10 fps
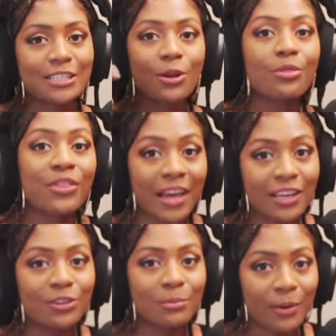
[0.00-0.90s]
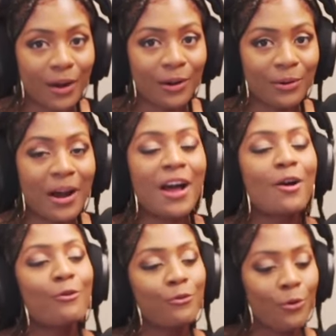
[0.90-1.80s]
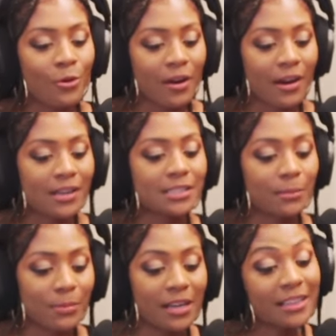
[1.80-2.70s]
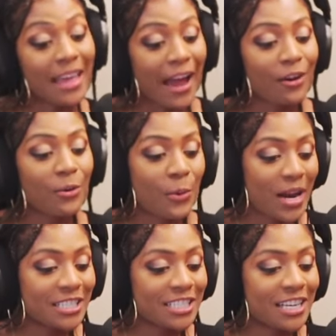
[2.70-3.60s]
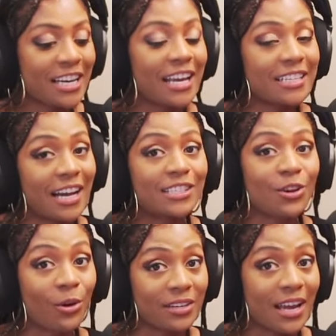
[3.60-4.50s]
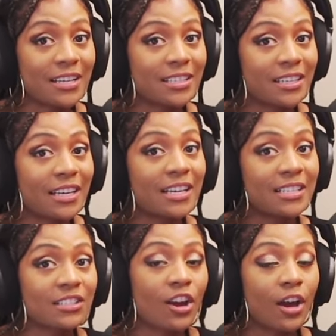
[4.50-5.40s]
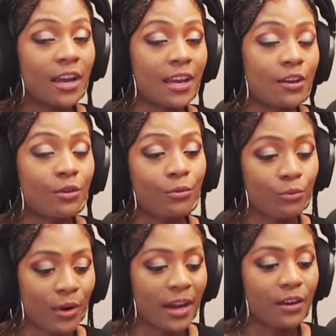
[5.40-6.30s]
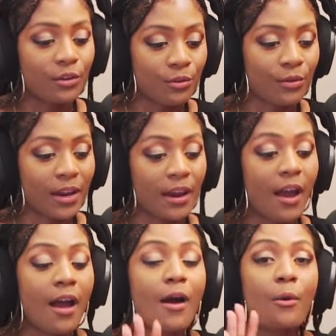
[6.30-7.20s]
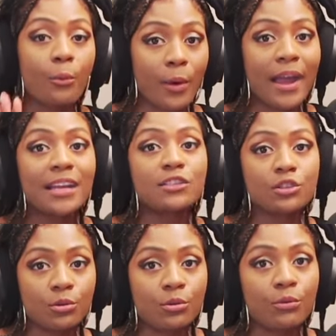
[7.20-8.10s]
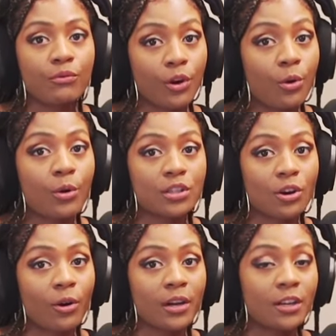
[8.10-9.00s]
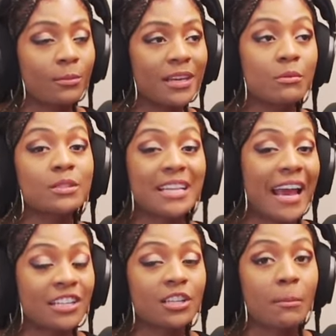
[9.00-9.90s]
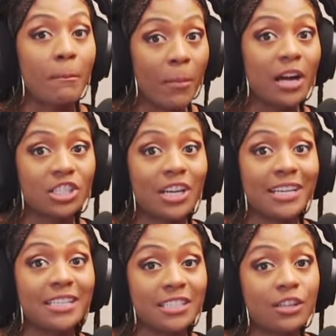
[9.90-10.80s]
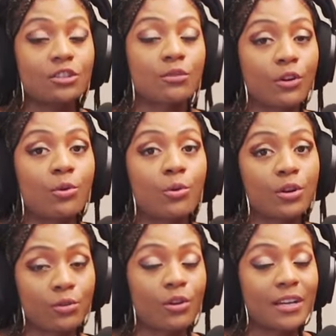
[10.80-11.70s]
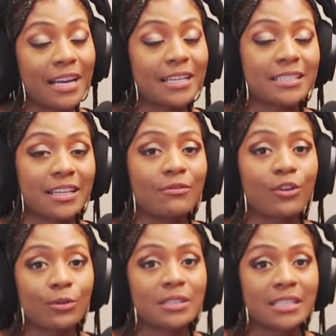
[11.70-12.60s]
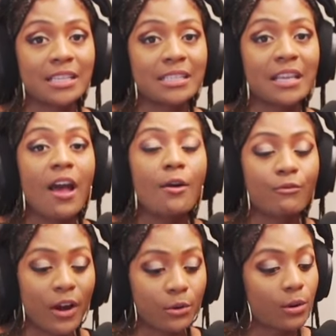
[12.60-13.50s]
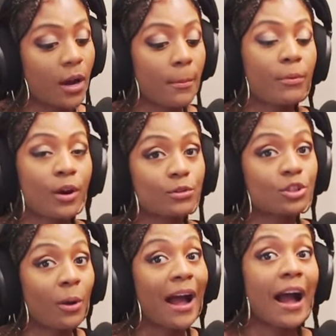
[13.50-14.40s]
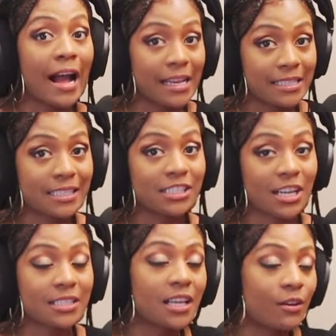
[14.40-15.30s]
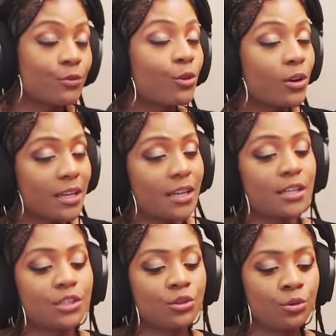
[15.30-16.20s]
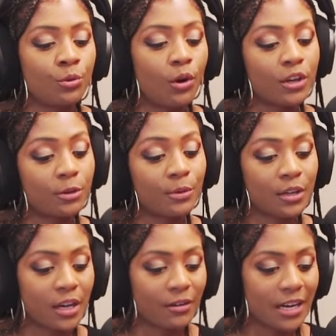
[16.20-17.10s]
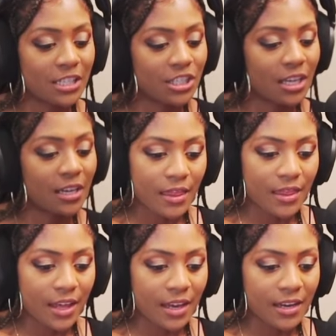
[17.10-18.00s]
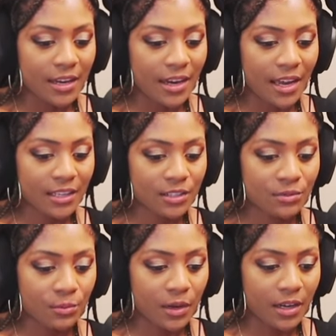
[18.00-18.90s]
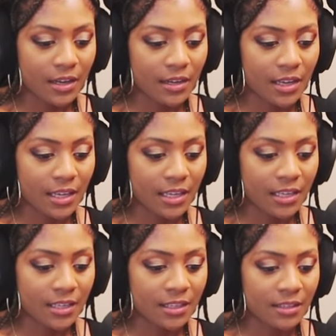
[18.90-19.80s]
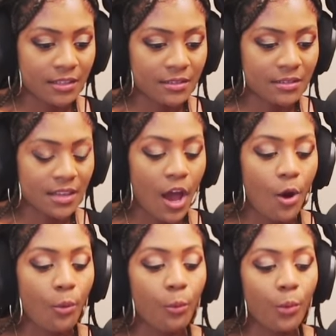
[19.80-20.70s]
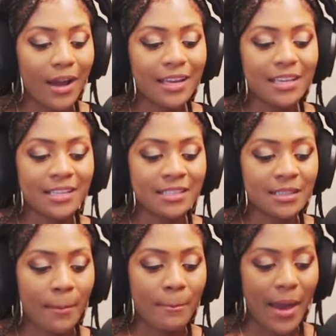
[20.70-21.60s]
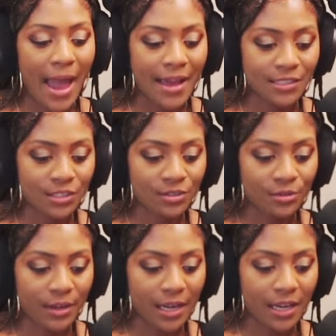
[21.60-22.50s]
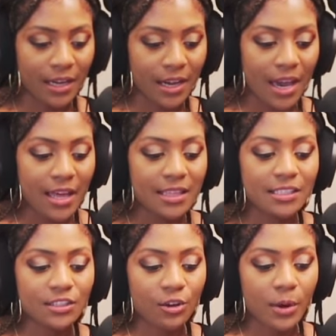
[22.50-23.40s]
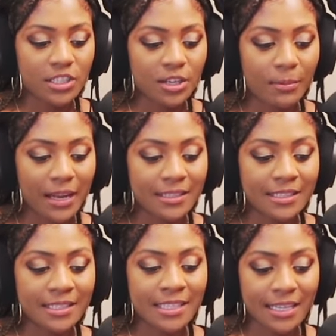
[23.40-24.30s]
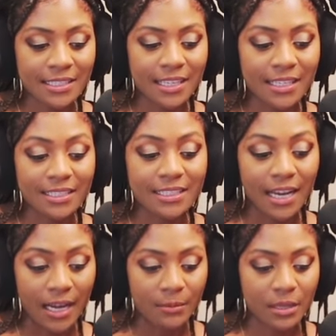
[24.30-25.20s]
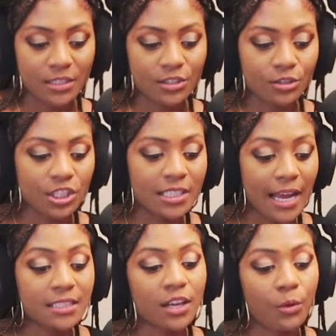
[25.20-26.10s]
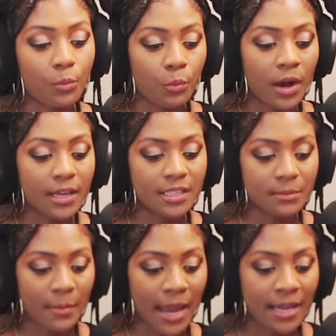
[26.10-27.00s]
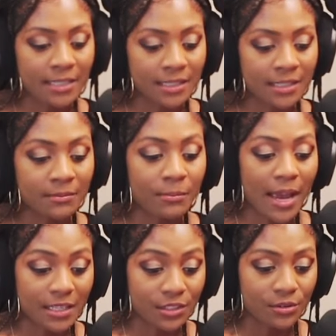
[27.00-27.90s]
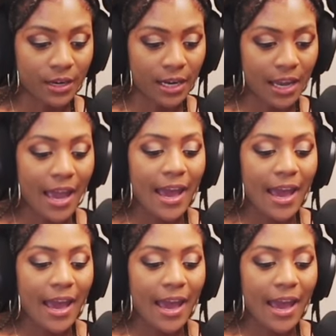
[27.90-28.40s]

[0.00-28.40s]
So thank you, Bo, for submitting that question. And yes, Audacity is a great, great way to record your audio. It was actually much easier to record on Audacity versus Final Cut Pro. So I highly suggest it if you're going to get into audiobook narration. The next one is what is mastering? This is a question by Destiny Diamond. So she's asking, what is mas- mastering?